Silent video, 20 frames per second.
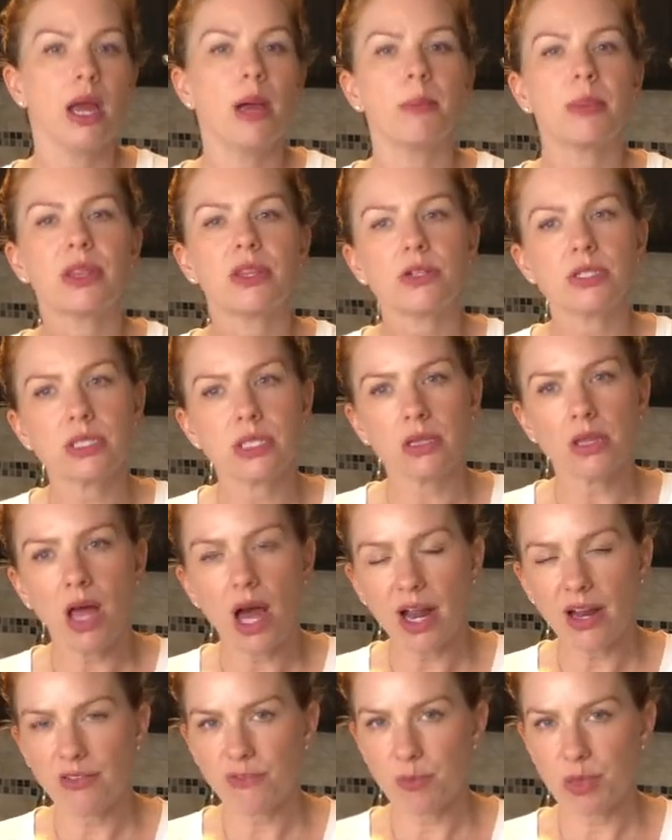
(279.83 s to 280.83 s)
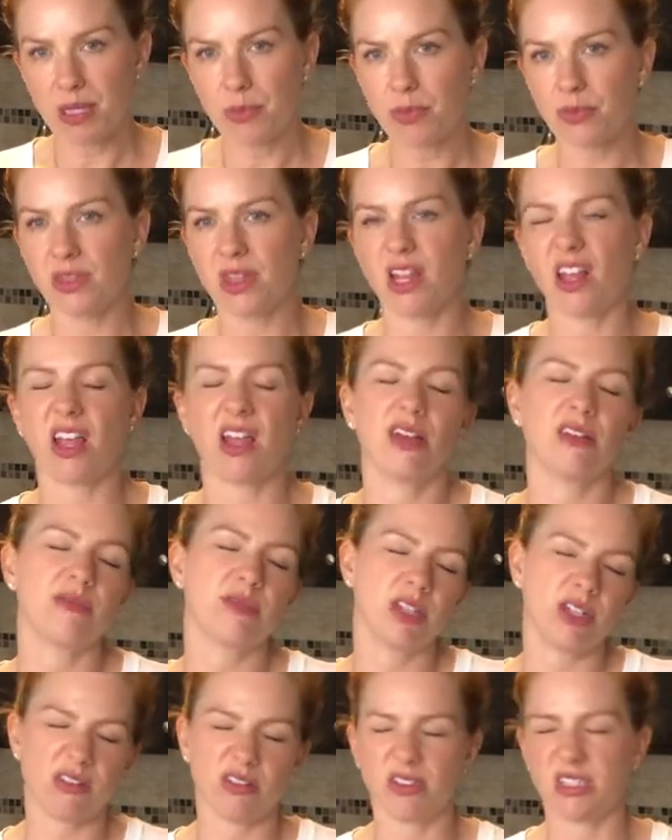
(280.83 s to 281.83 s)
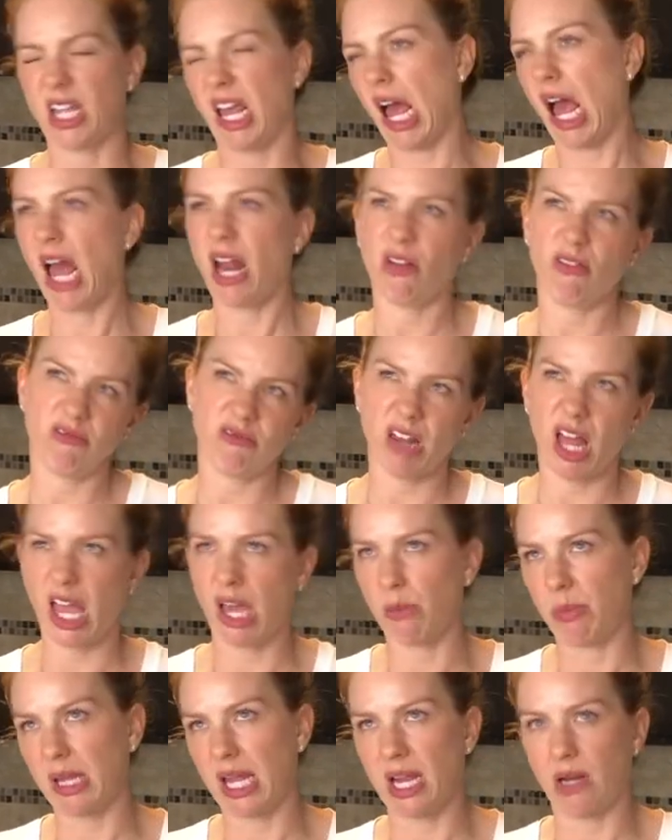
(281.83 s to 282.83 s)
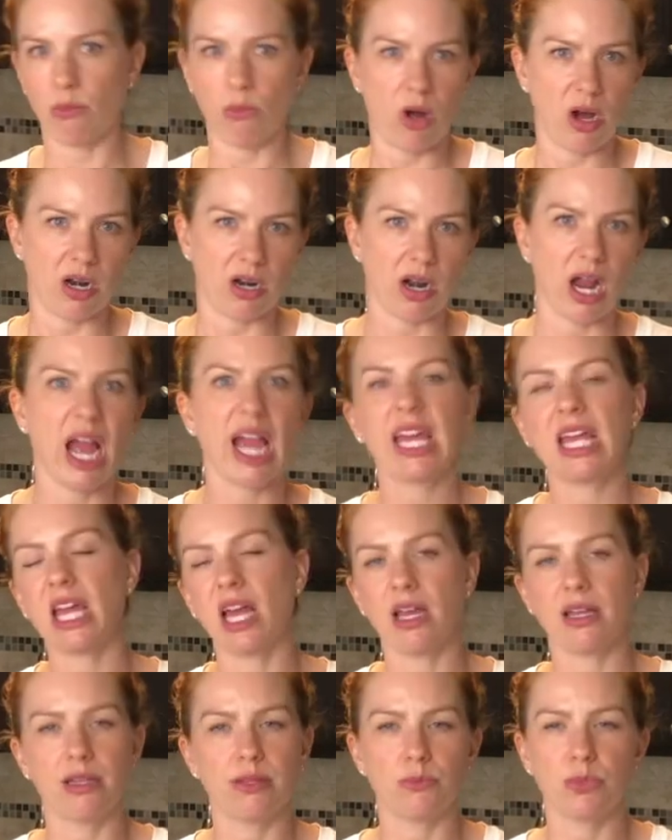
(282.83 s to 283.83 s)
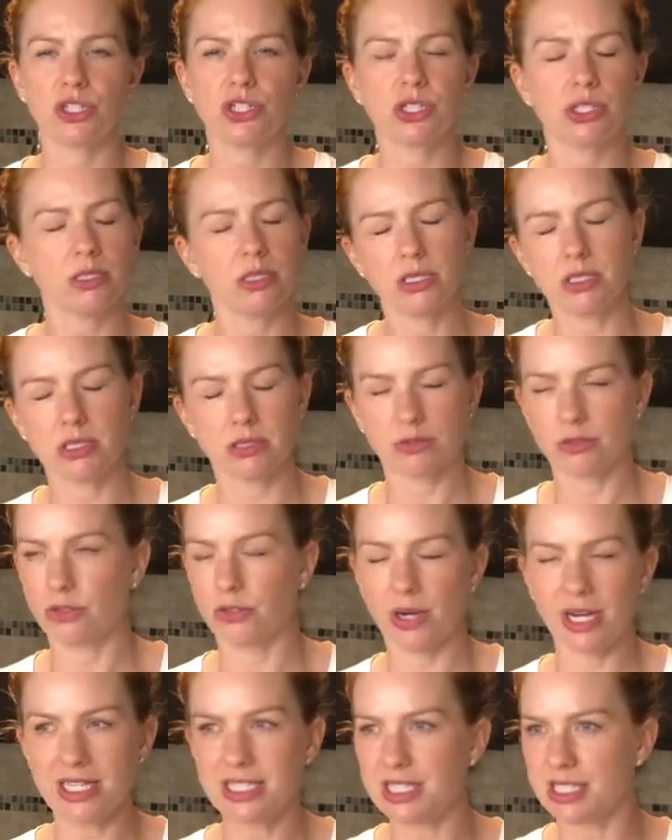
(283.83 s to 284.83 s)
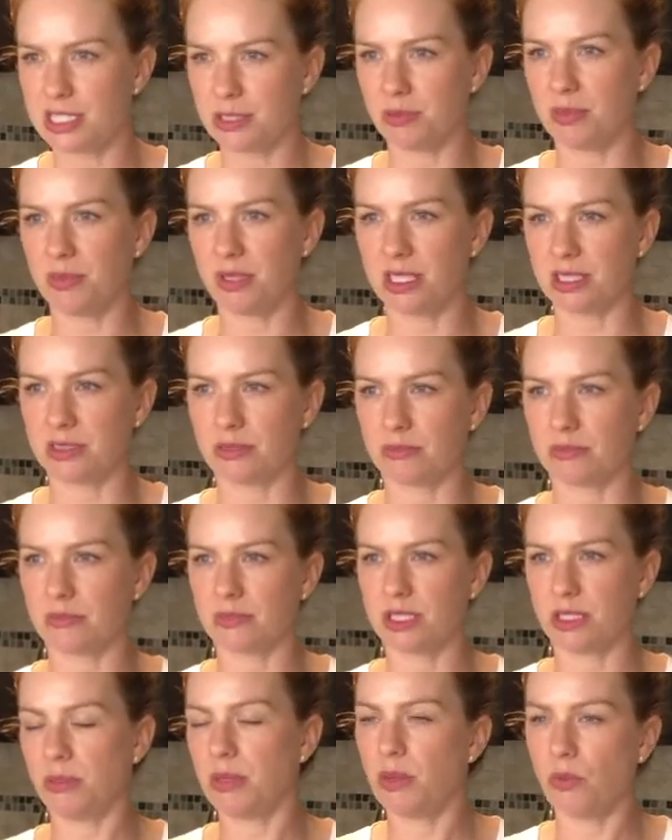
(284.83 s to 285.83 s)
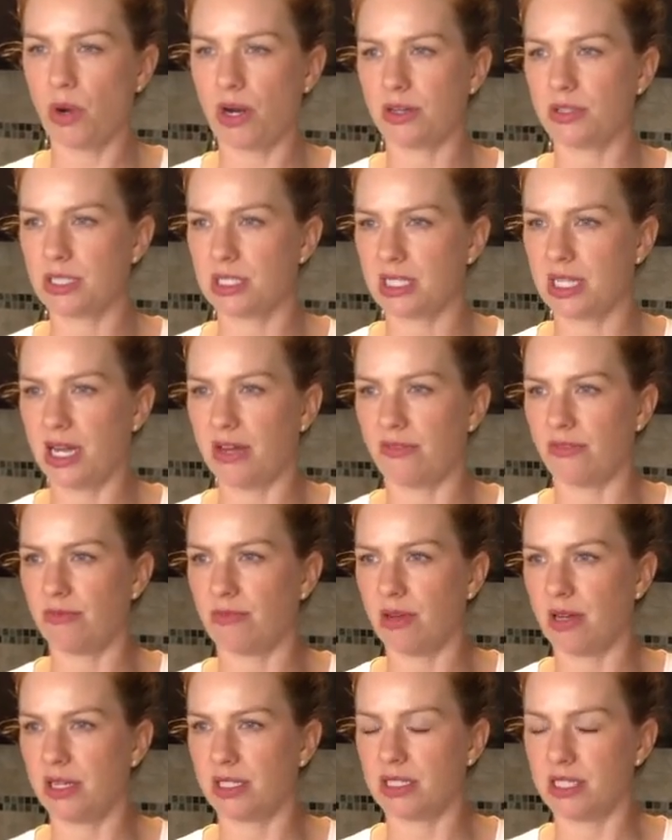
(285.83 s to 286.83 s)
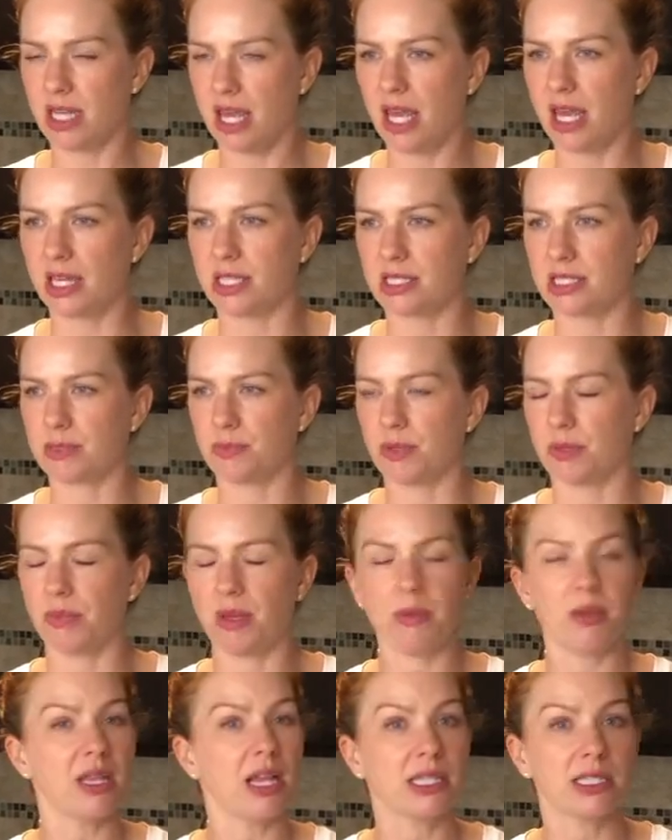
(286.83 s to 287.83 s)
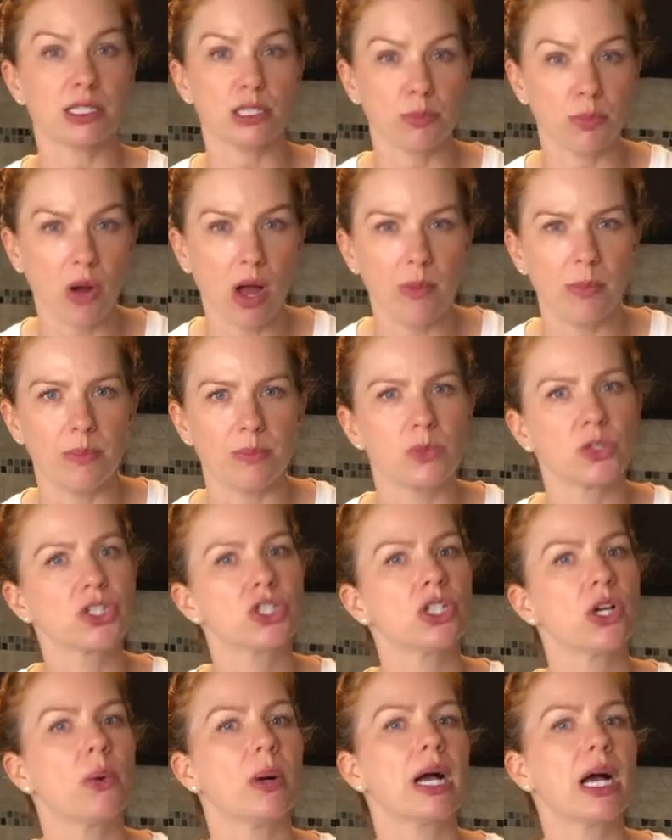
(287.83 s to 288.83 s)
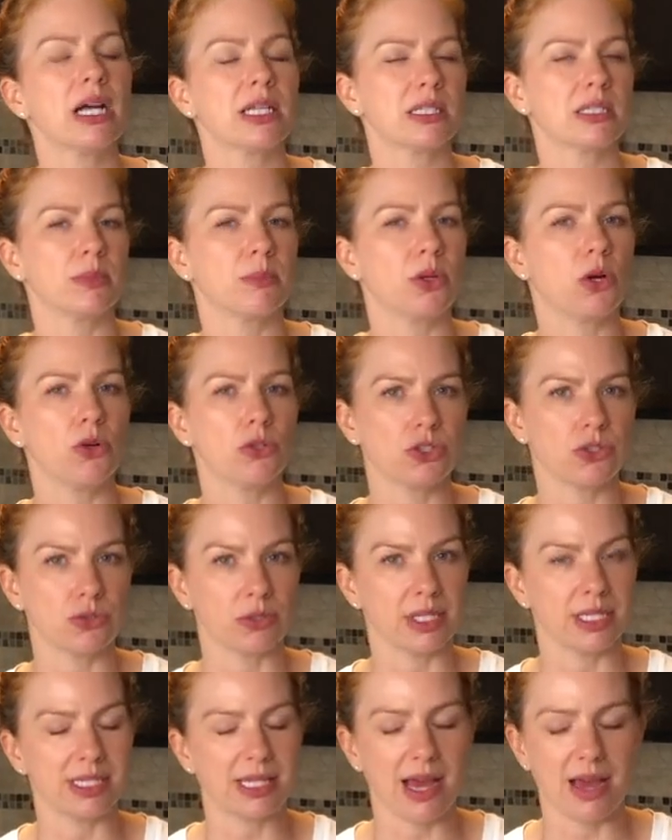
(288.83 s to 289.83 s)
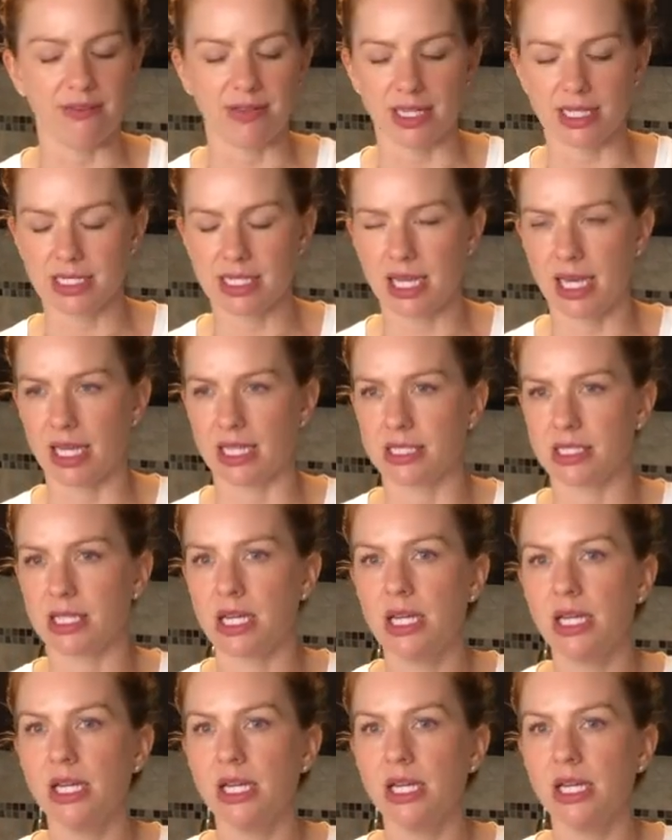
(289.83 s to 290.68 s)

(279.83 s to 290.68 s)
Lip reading: But there's a lot of people that they say, I don't like plain water, which is crazy to me, because to me water doesn't have a taste, but maybe that's the problem. We're so accustomed culturally to having a taste.